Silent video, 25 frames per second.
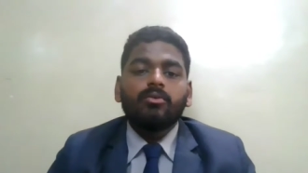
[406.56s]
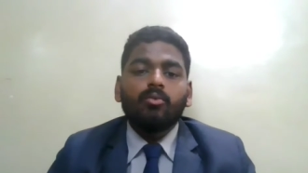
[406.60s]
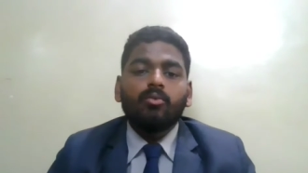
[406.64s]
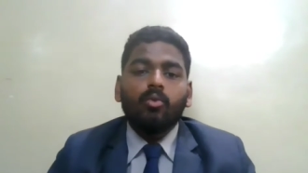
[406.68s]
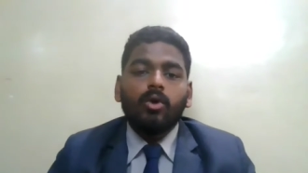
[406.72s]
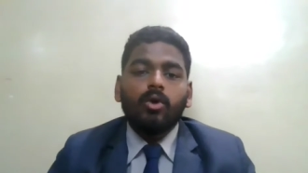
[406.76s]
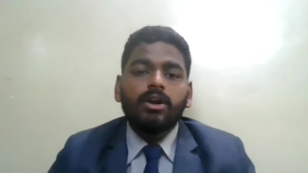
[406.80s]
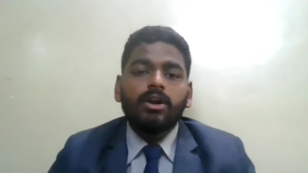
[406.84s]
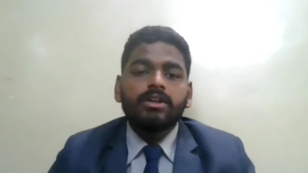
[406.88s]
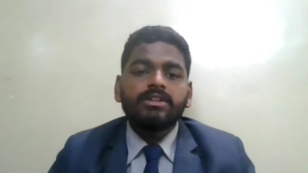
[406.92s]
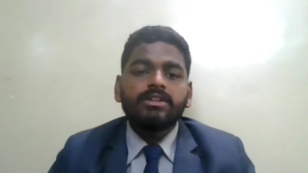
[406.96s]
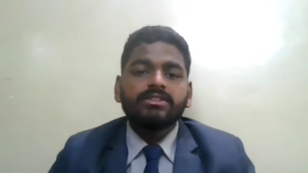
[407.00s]

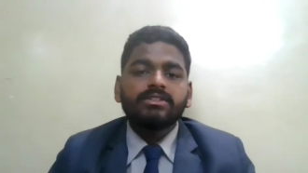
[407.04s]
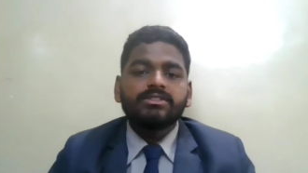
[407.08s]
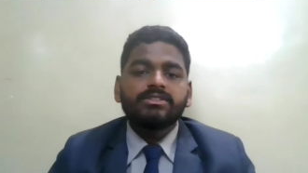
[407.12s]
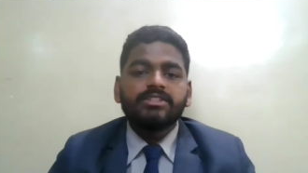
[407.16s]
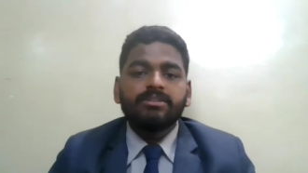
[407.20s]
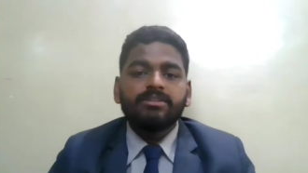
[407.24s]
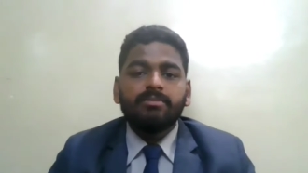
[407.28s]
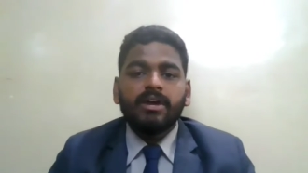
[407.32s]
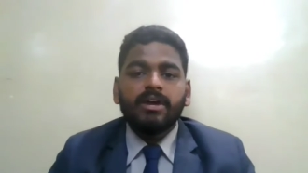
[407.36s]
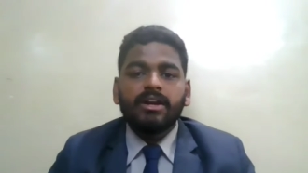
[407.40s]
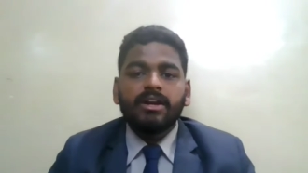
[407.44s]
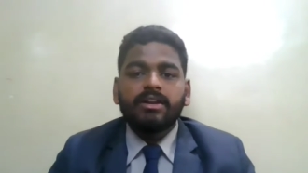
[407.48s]
What is
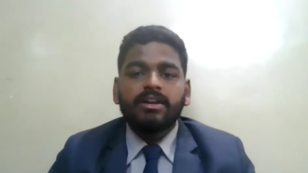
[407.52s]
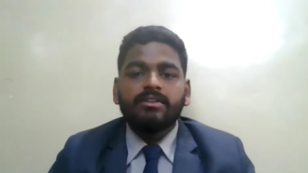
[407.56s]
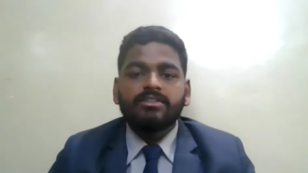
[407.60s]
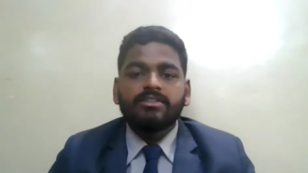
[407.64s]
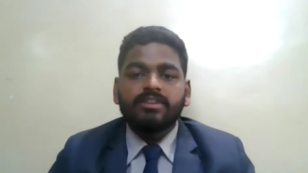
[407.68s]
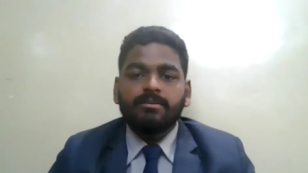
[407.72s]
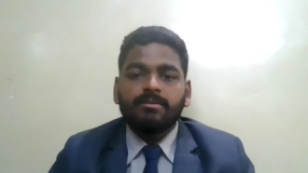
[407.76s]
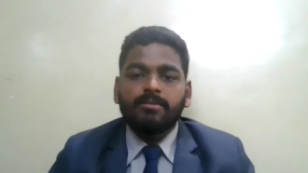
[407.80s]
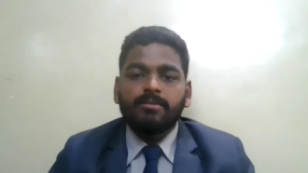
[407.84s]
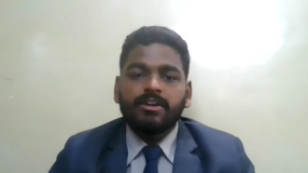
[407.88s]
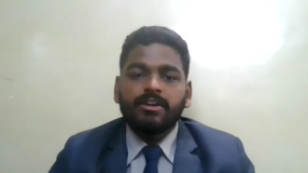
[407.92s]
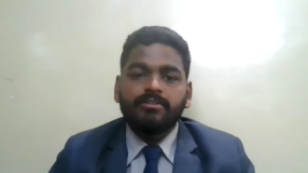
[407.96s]
demand and
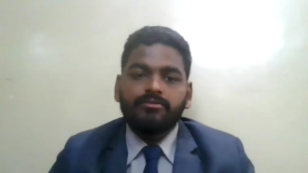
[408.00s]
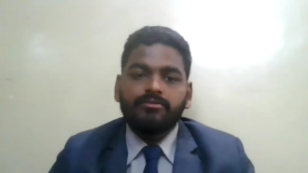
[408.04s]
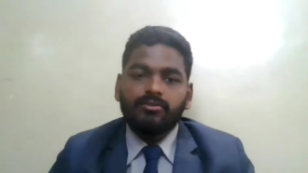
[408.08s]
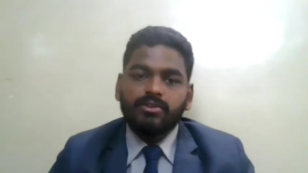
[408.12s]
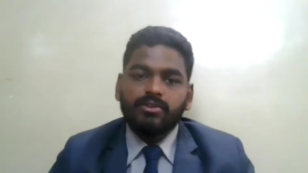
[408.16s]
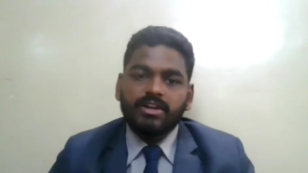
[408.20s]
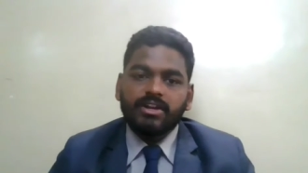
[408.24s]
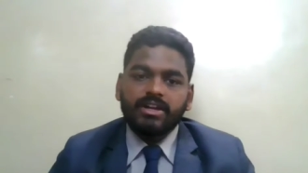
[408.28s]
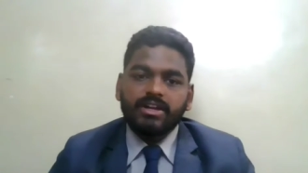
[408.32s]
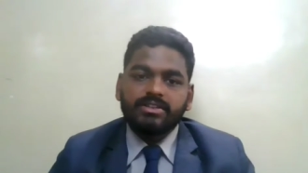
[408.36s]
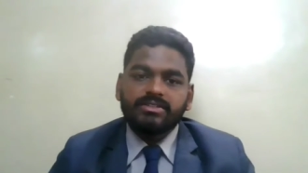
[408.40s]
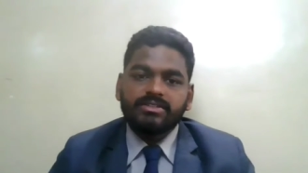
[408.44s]
supply
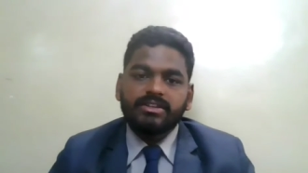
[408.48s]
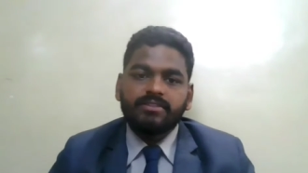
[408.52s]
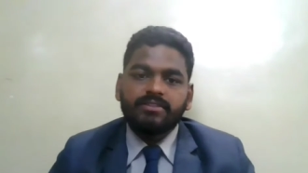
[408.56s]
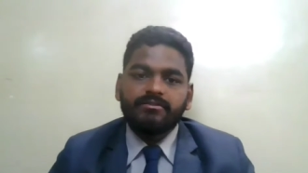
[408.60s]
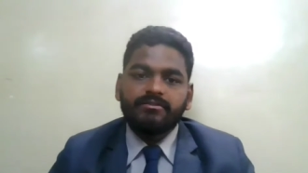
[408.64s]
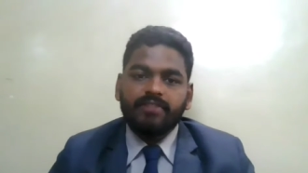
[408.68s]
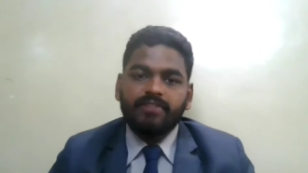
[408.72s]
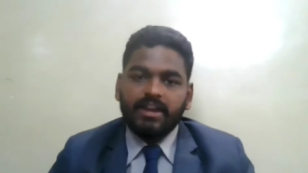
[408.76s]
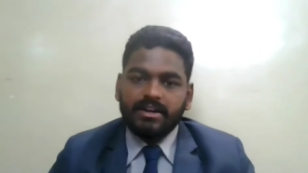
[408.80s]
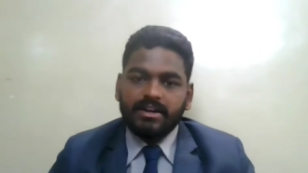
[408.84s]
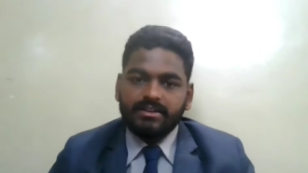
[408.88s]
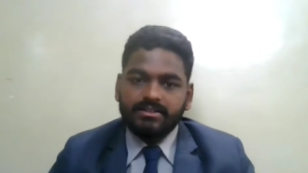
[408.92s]
forecasting
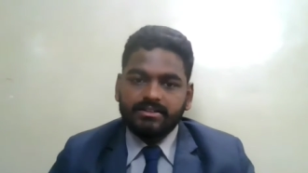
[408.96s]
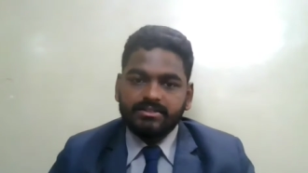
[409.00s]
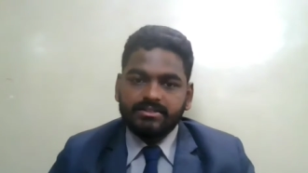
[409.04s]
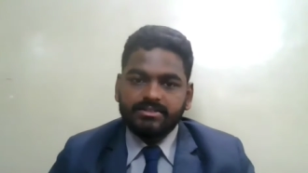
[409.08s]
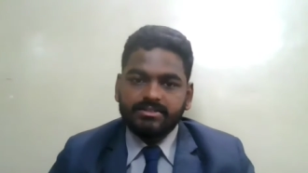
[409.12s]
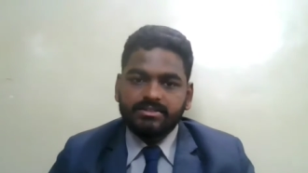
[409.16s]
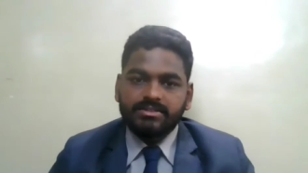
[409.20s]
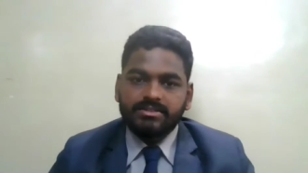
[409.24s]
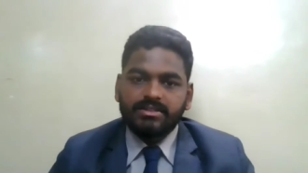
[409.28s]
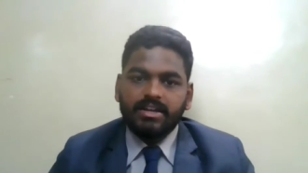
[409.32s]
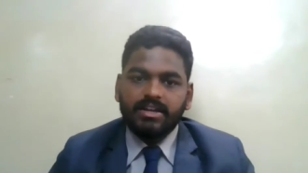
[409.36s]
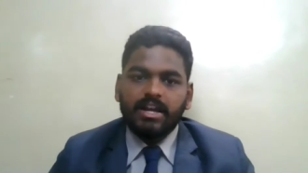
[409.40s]

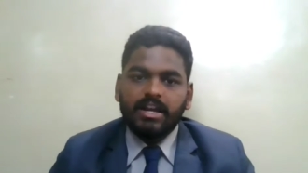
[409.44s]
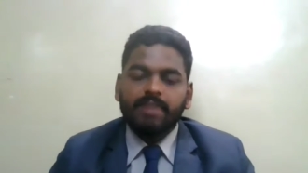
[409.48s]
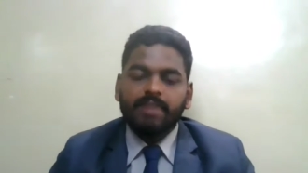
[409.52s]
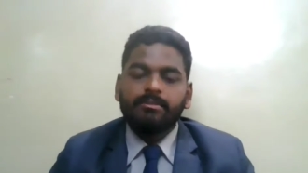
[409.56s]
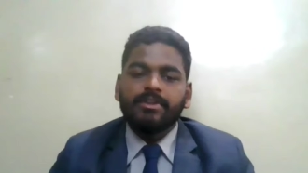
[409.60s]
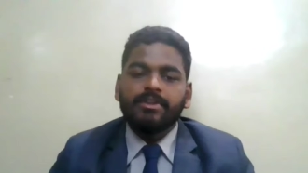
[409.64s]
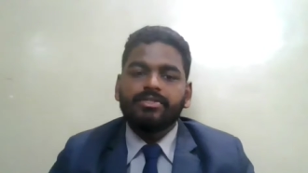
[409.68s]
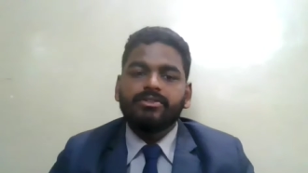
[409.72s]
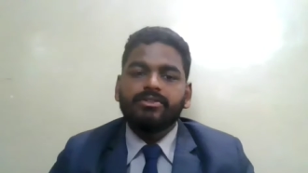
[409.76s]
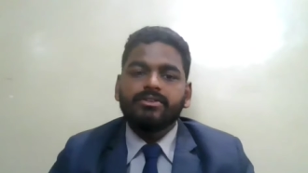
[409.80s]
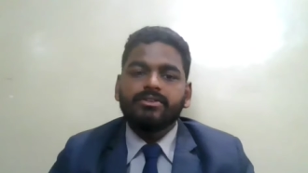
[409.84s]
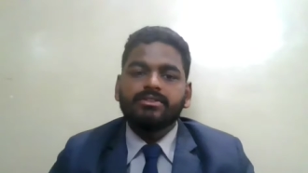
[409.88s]
factors and
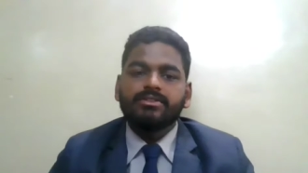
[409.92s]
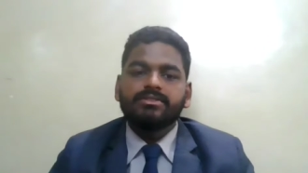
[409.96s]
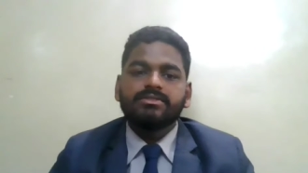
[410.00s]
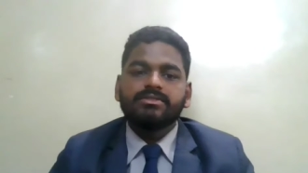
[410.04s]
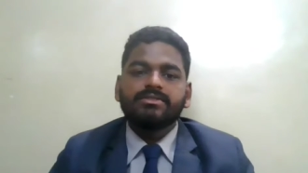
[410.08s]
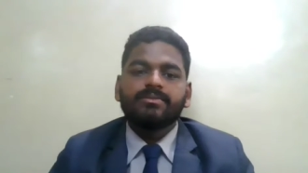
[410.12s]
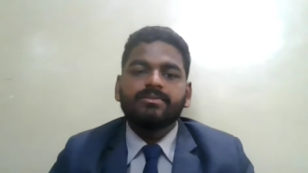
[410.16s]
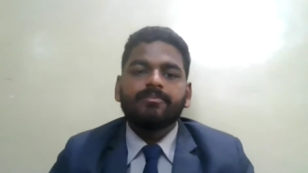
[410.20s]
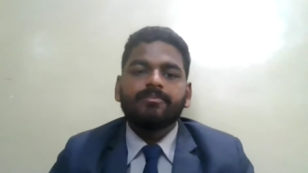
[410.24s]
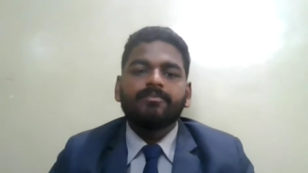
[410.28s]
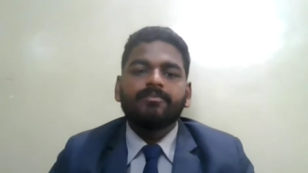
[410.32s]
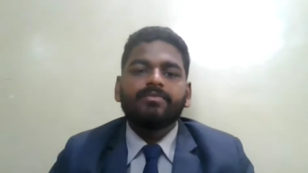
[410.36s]

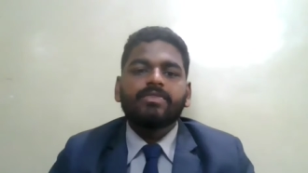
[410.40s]
methods?